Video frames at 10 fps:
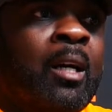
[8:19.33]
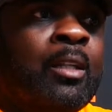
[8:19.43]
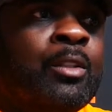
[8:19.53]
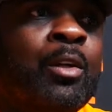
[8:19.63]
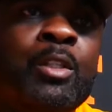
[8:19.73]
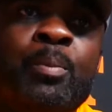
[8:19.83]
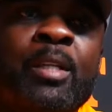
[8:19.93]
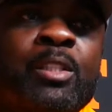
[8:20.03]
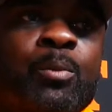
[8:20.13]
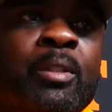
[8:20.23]
you know,
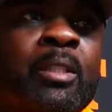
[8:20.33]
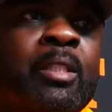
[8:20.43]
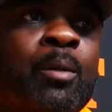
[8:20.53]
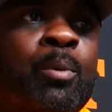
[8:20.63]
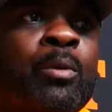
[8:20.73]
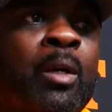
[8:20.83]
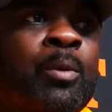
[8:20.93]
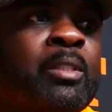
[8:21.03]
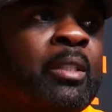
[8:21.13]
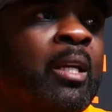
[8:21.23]
especially with the tempo that
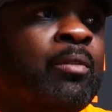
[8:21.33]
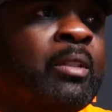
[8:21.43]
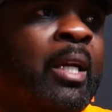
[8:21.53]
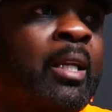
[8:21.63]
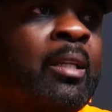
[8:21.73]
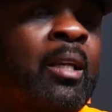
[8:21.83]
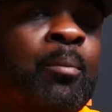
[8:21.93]
we see every day.